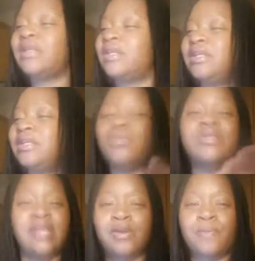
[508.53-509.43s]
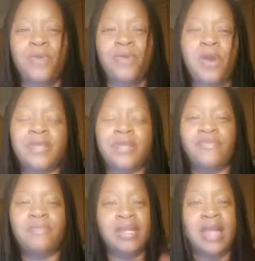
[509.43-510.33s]
it was inappropriate
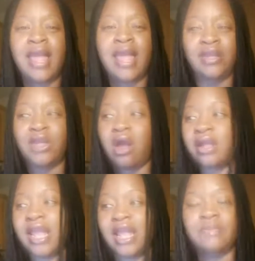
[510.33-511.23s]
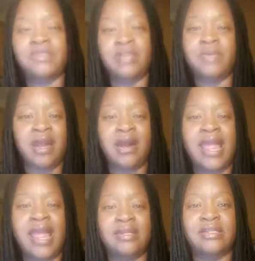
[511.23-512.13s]
for me to have y'all names up there
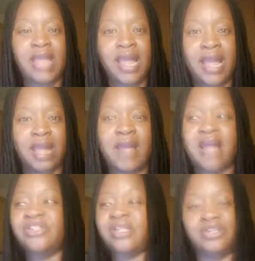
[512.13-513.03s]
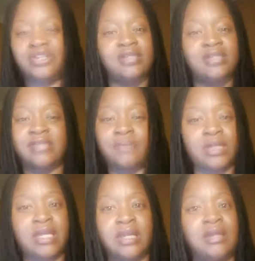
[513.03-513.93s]
at the time. I should have just
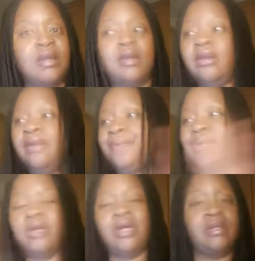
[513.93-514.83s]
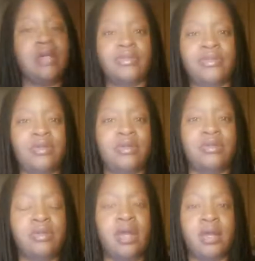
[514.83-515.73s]
simply put
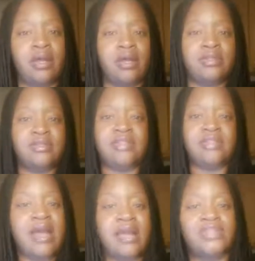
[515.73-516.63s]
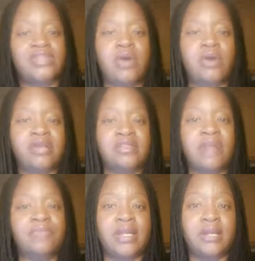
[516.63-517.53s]
another slideshow or
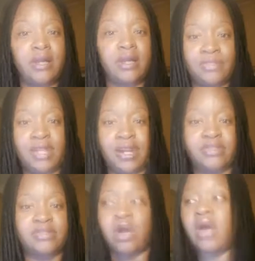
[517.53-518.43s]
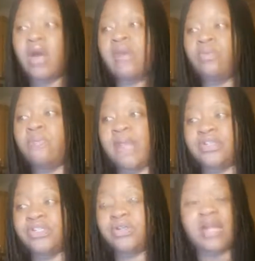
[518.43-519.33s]
something up there. So I will
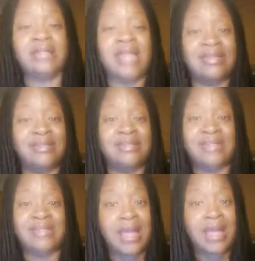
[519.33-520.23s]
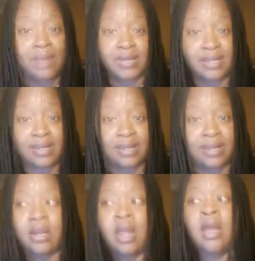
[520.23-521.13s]
make sure that that does not happen
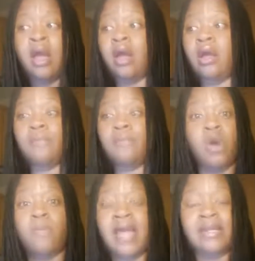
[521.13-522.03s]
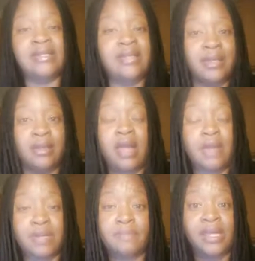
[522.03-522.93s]
again. Nobody did
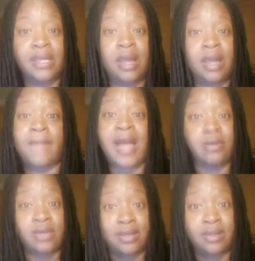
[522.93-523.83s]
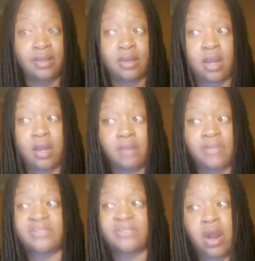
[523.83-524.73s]
come to me about it.
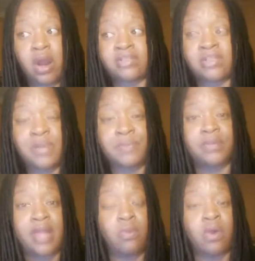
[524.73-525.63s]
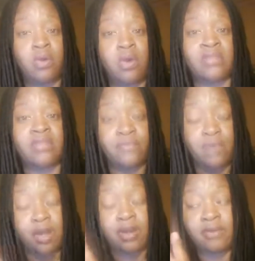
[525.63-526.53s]
As far as the people that were on the
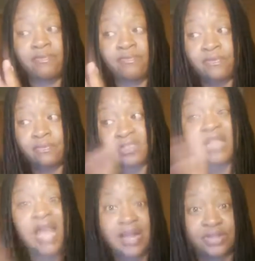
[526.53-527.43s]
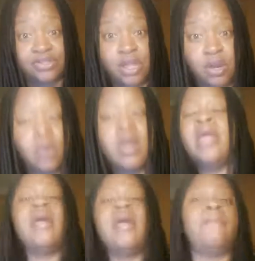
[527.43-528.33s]
slideshow,
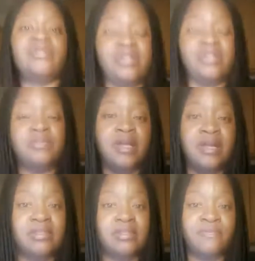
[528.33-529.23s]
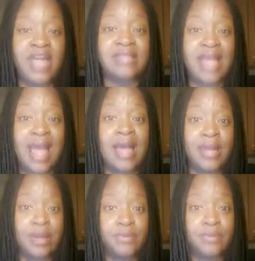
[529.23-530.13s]
but just because of the fact that I
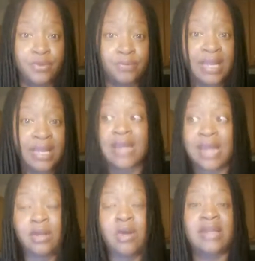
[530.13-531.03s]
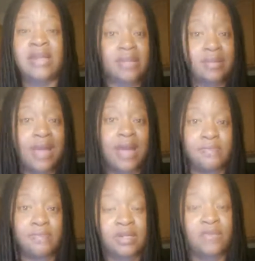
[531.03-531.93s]
am human and I know how to take
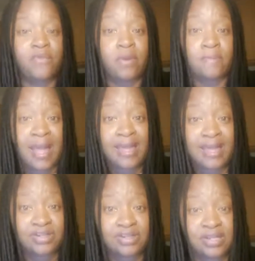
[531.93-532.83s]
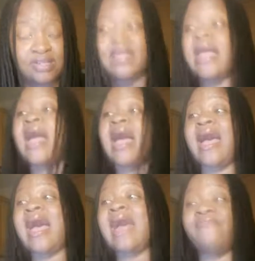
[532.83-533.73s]
accountability for my actions,
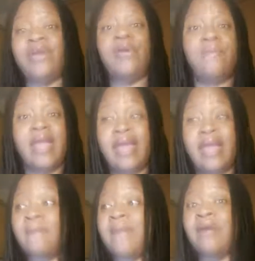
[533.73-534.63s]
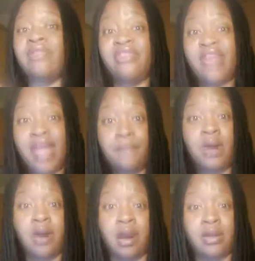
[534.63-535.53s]
I felt bad about that
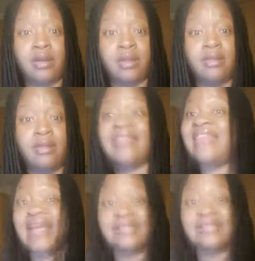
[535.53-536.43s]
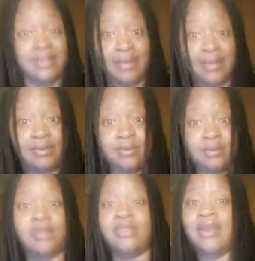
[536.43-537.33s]
part. That's it.
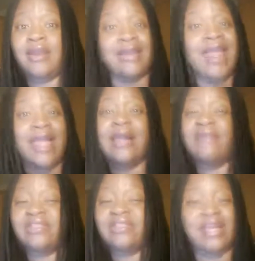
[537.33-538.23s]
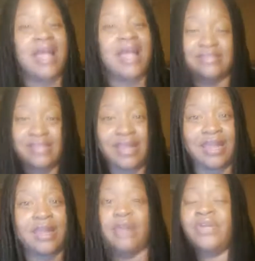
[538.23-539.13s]
Other than that, everything I
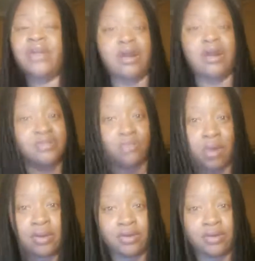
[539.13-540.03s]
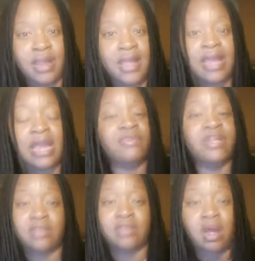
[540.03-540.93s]
said, every curse word, every
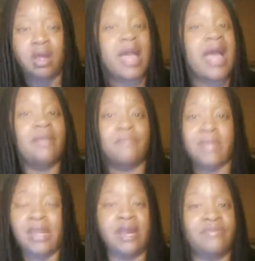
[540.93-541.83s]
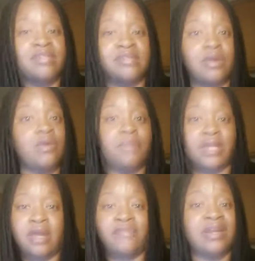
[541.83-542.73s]
thought, I meant every single
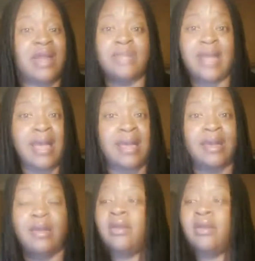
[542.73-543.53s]
bit of it, and I'm not